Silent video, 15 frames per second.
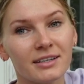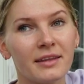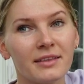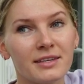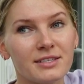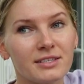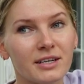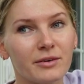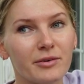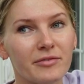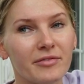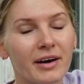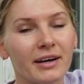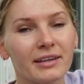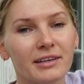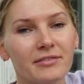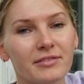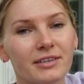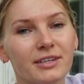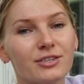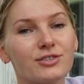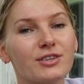And this year we finally
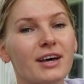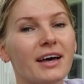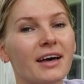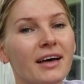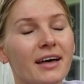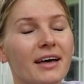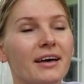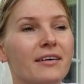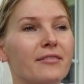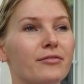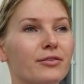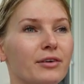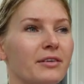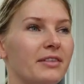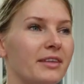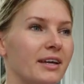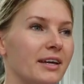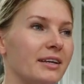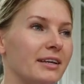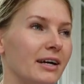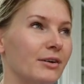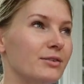finished
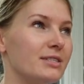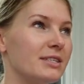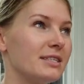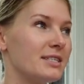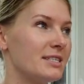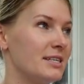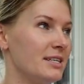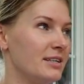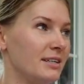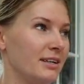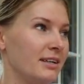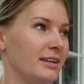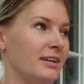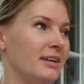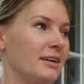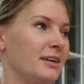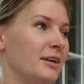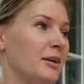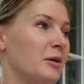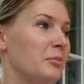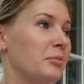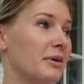everything down to the T,
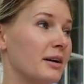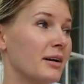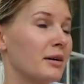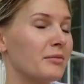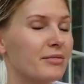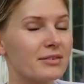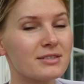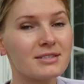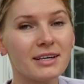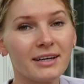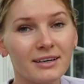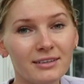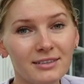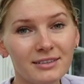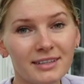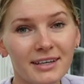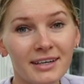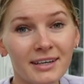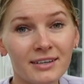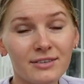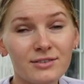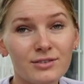put it up for sale
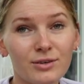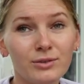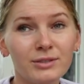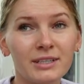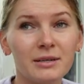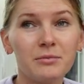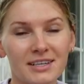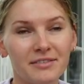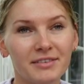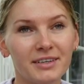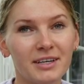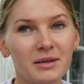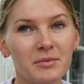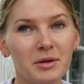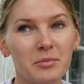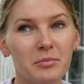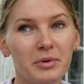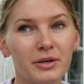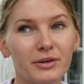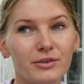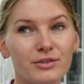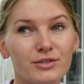and sold it. Definitely gonna be
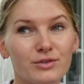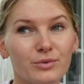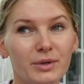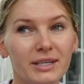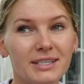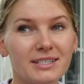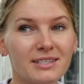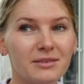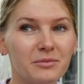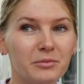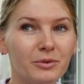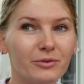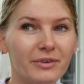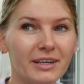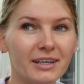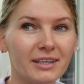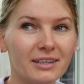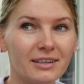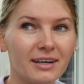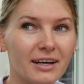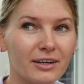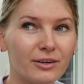bittersweet moving.
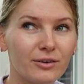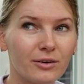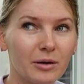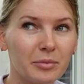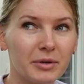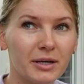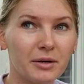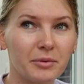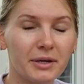I grew up here.